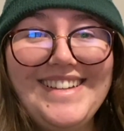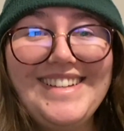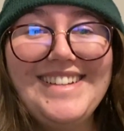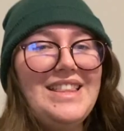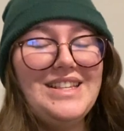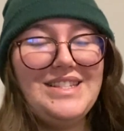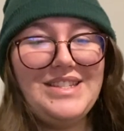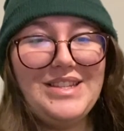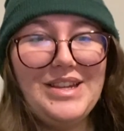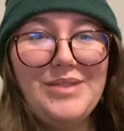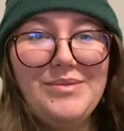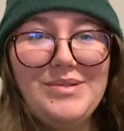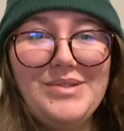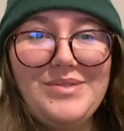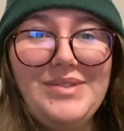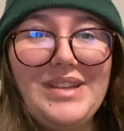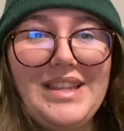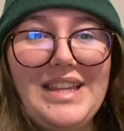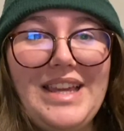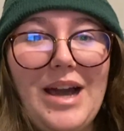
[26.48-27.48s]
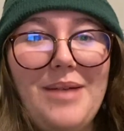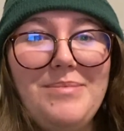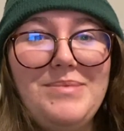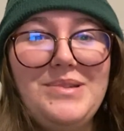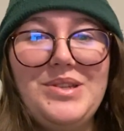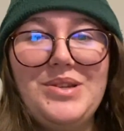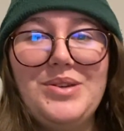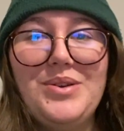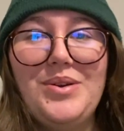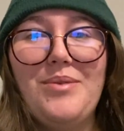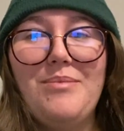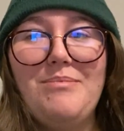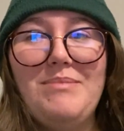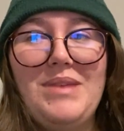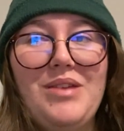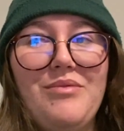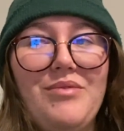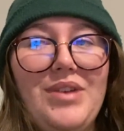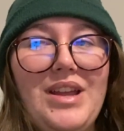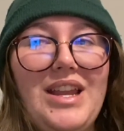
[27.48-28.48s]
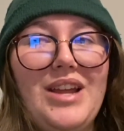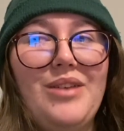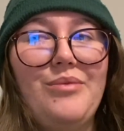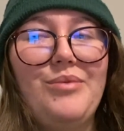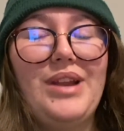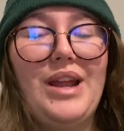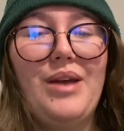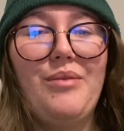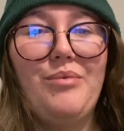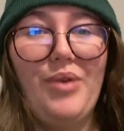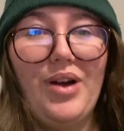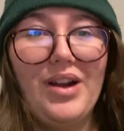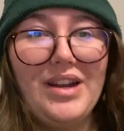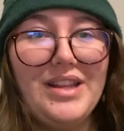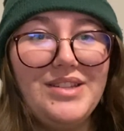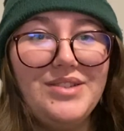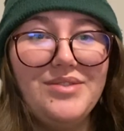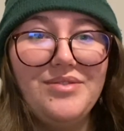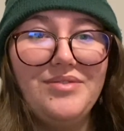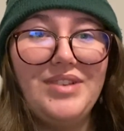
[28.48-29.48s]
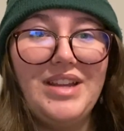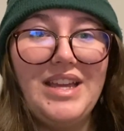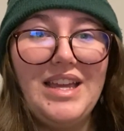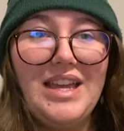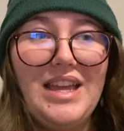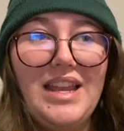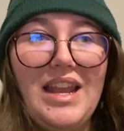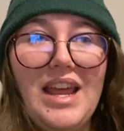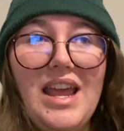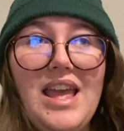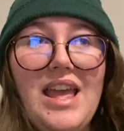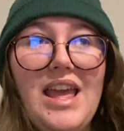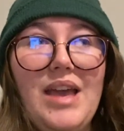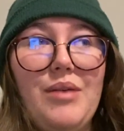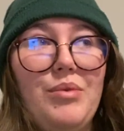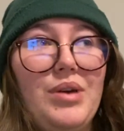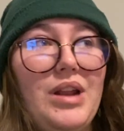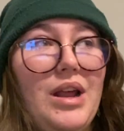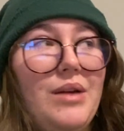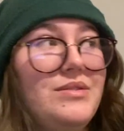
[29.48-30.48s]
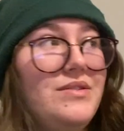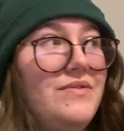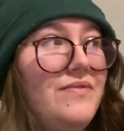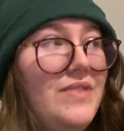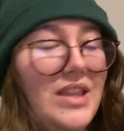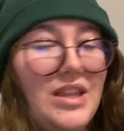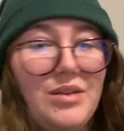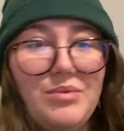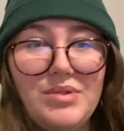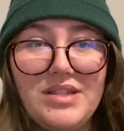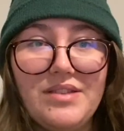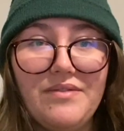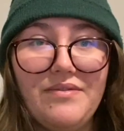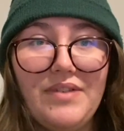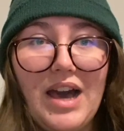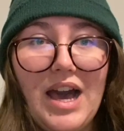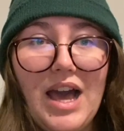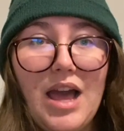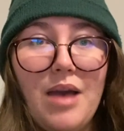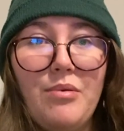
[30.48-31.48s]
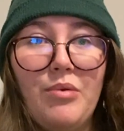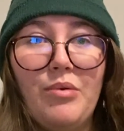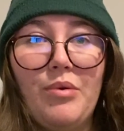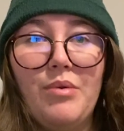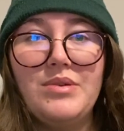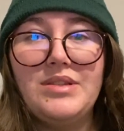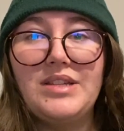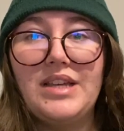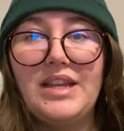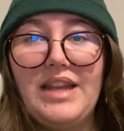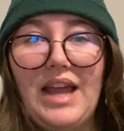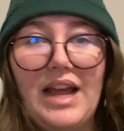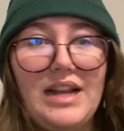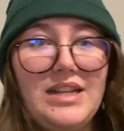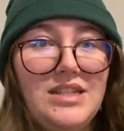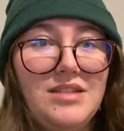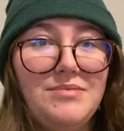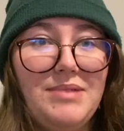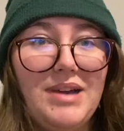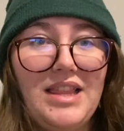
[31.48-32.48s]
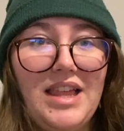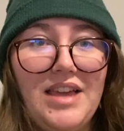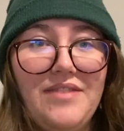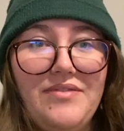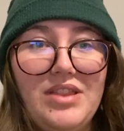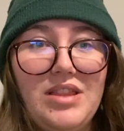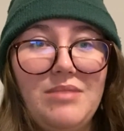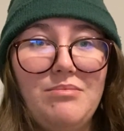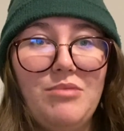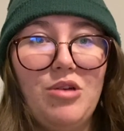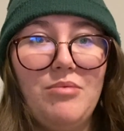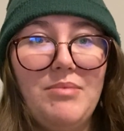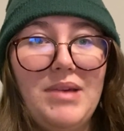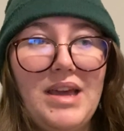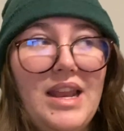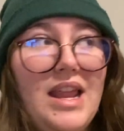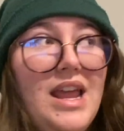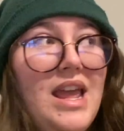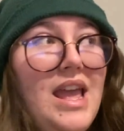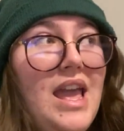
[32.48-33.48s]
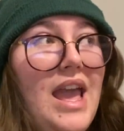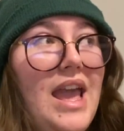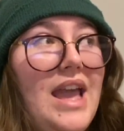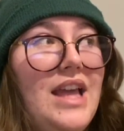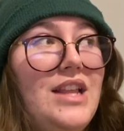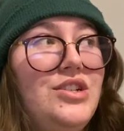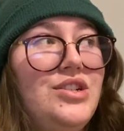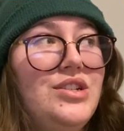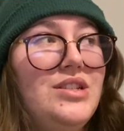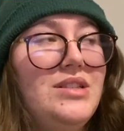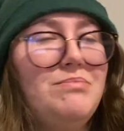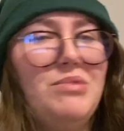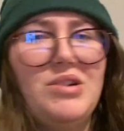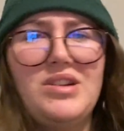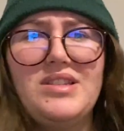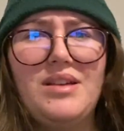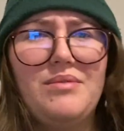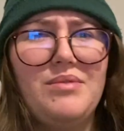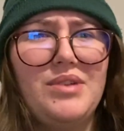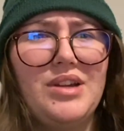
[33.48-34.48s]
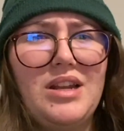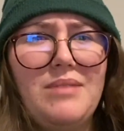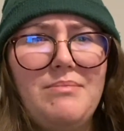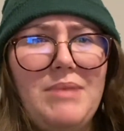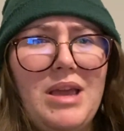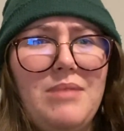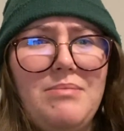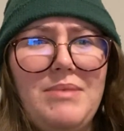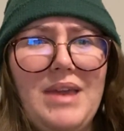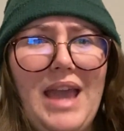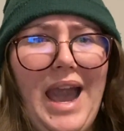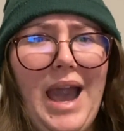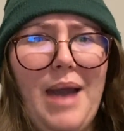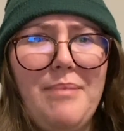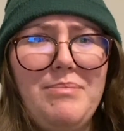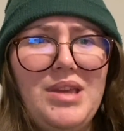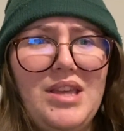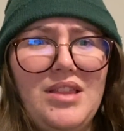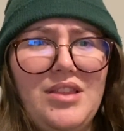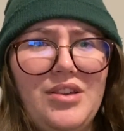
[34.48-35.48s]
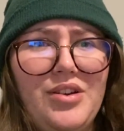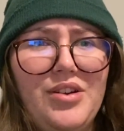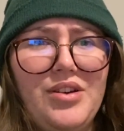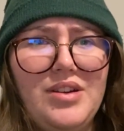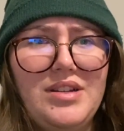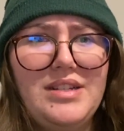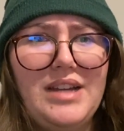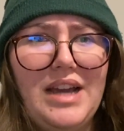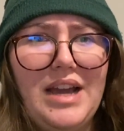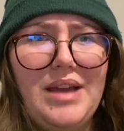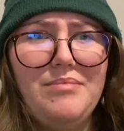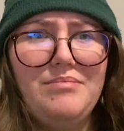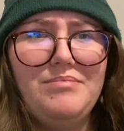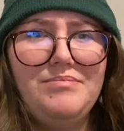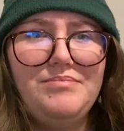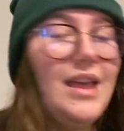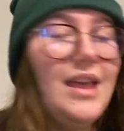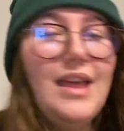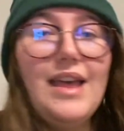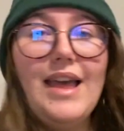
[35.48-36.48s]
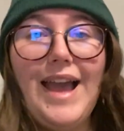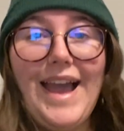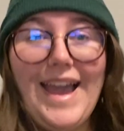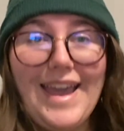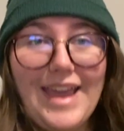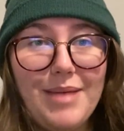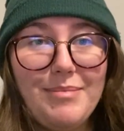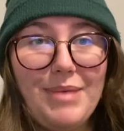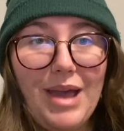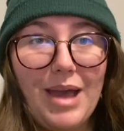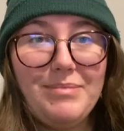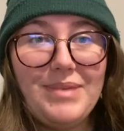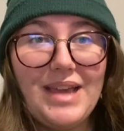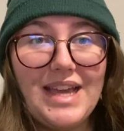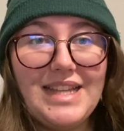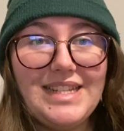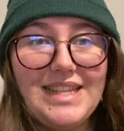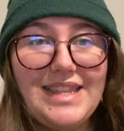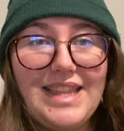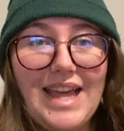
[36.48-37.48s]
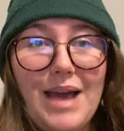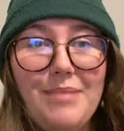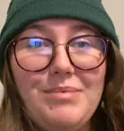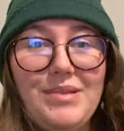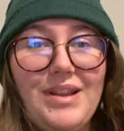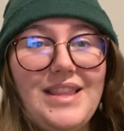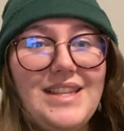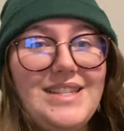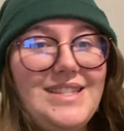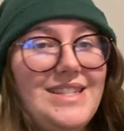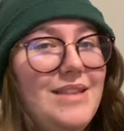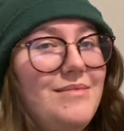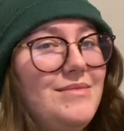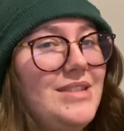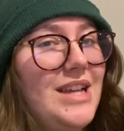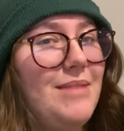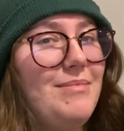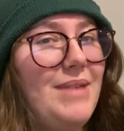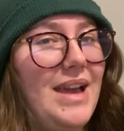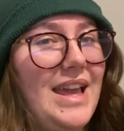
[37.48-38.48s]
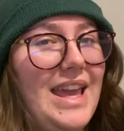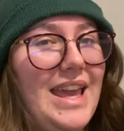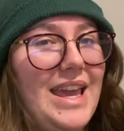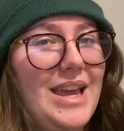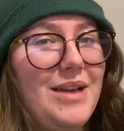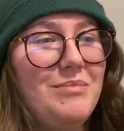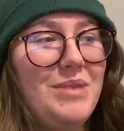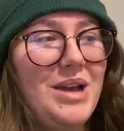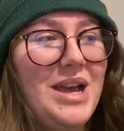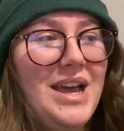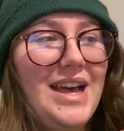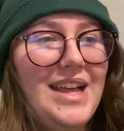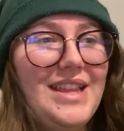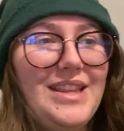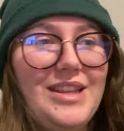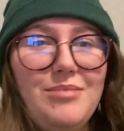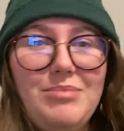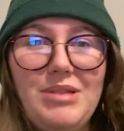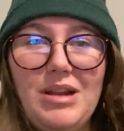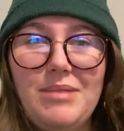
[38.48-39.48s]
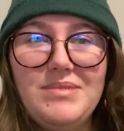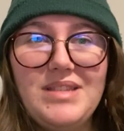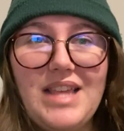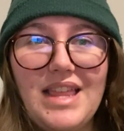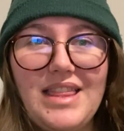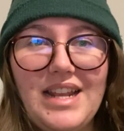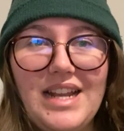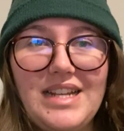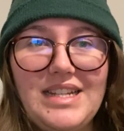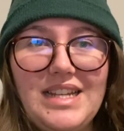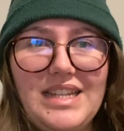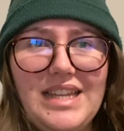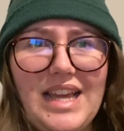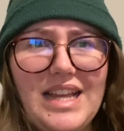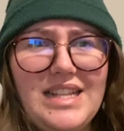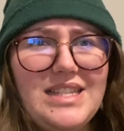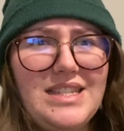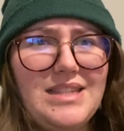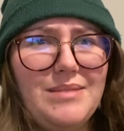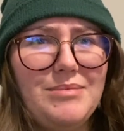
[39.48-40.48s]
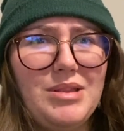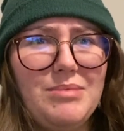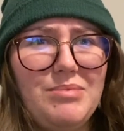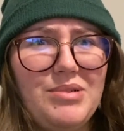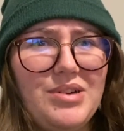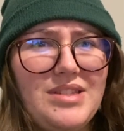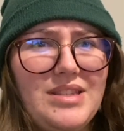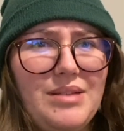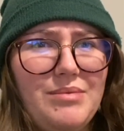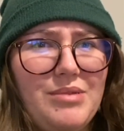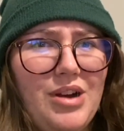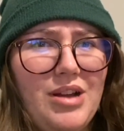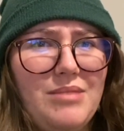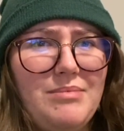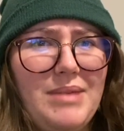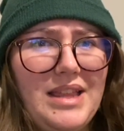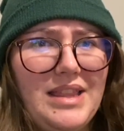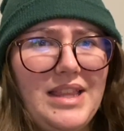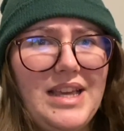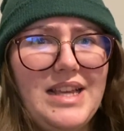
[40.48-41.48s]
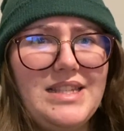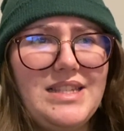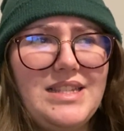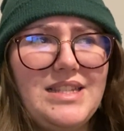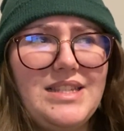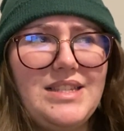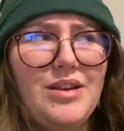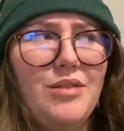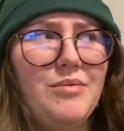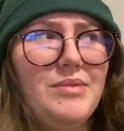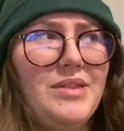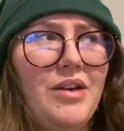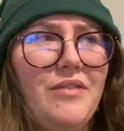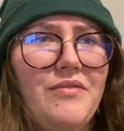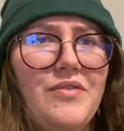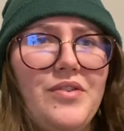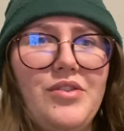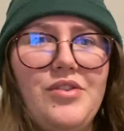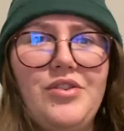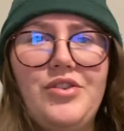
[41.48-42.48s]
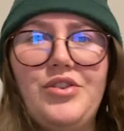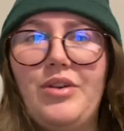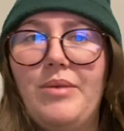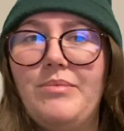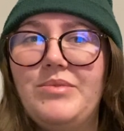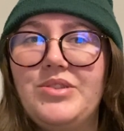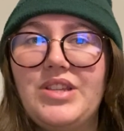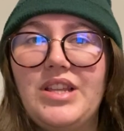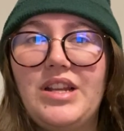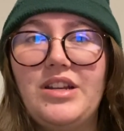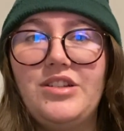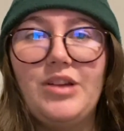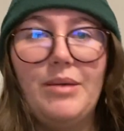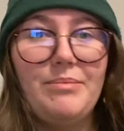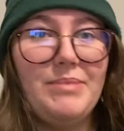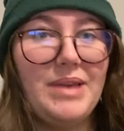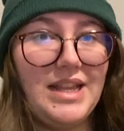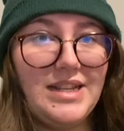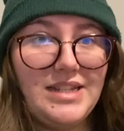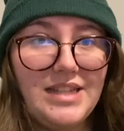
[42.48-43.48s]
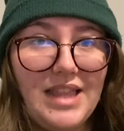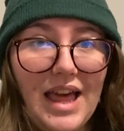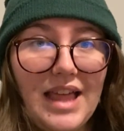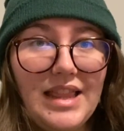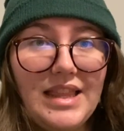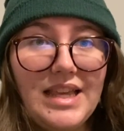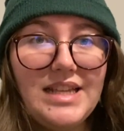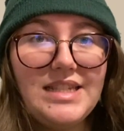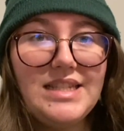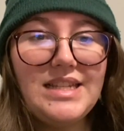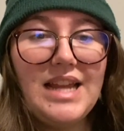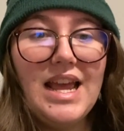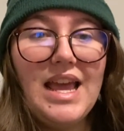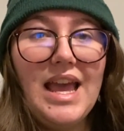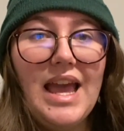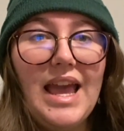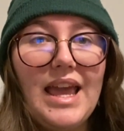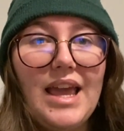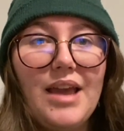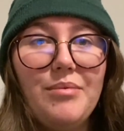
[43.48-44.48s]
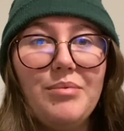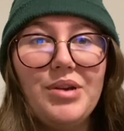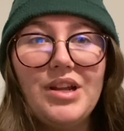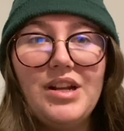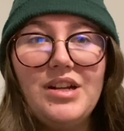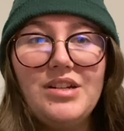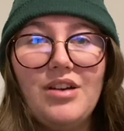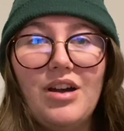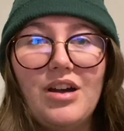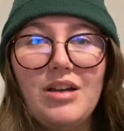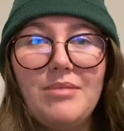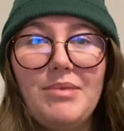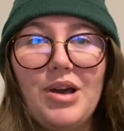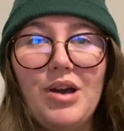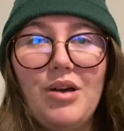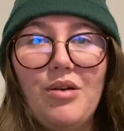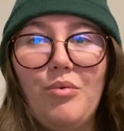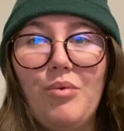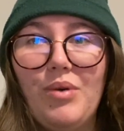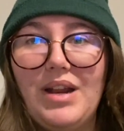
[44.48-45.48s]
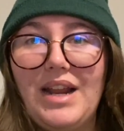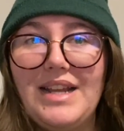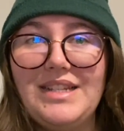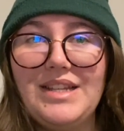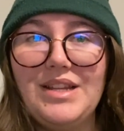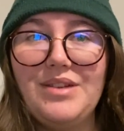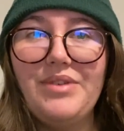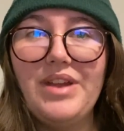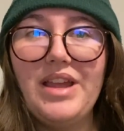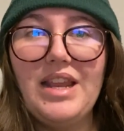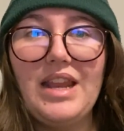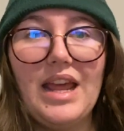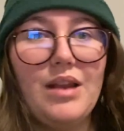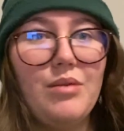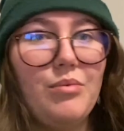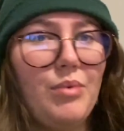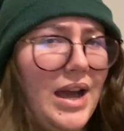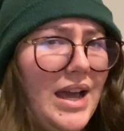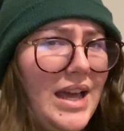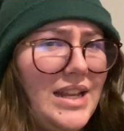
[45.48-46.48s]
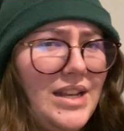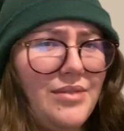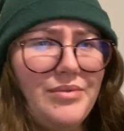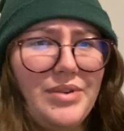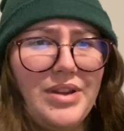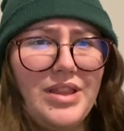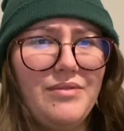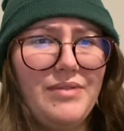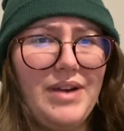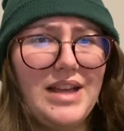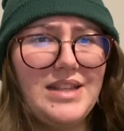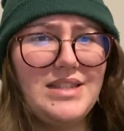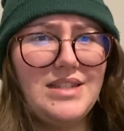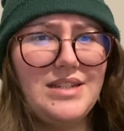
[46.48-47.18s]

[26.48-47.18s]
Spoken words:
This year was really up to me reading what I wanted to read, what I was feeling was the vibe, what was connecting to my life at the moment, and just books that were going to make me happy in the current time. I am happy I did that, but at the same time, I am a little bit upset that I didn't get to some of the books that were on my list. So without further ado, I'm just going to jump into that list, and we're going to talk about what I did read and why I didn't read the rest.